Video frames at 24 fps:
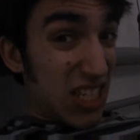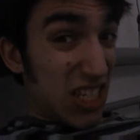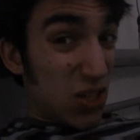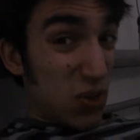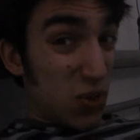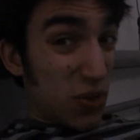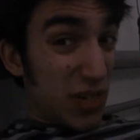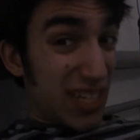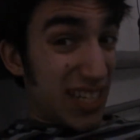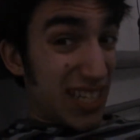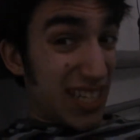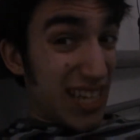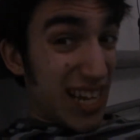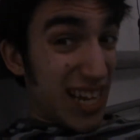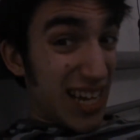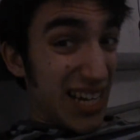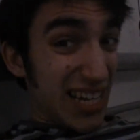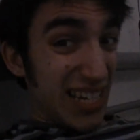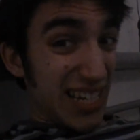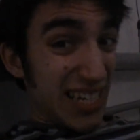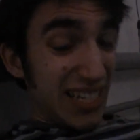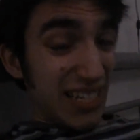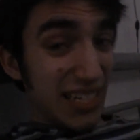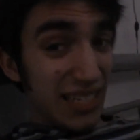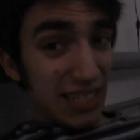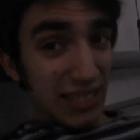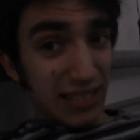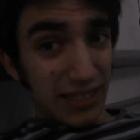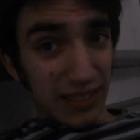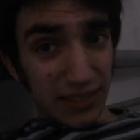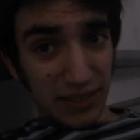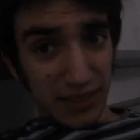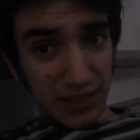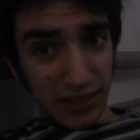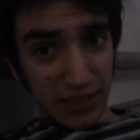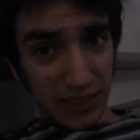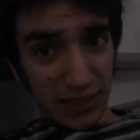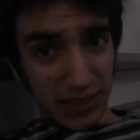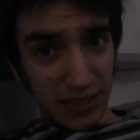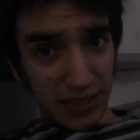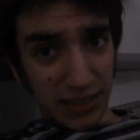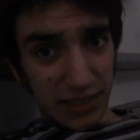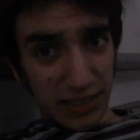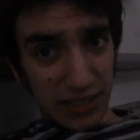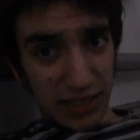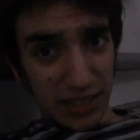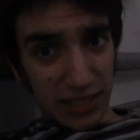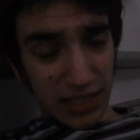22nd and
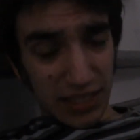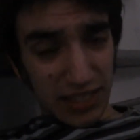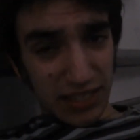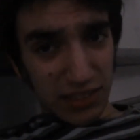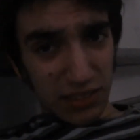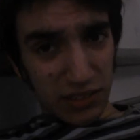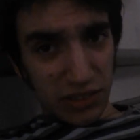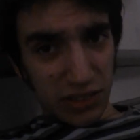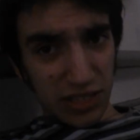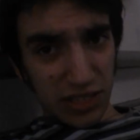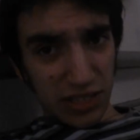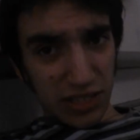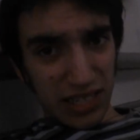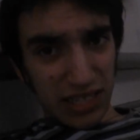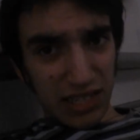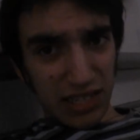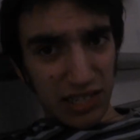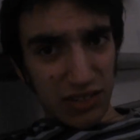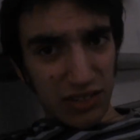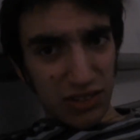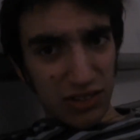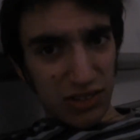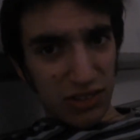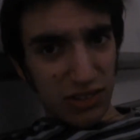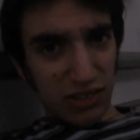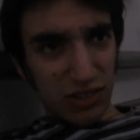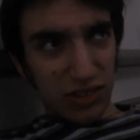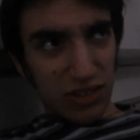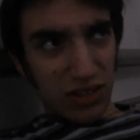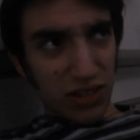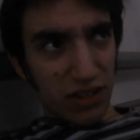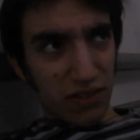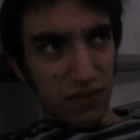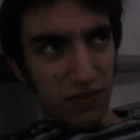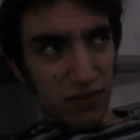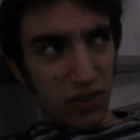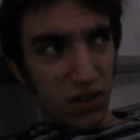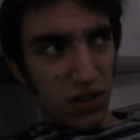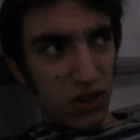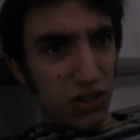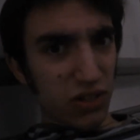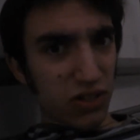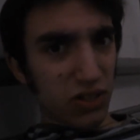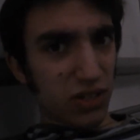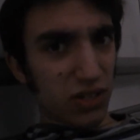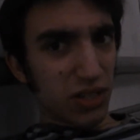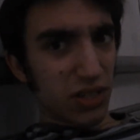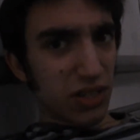then I've got a deadline on the
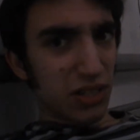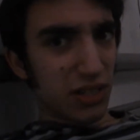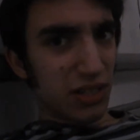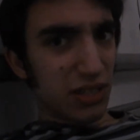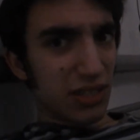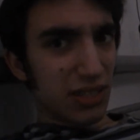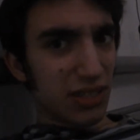31st.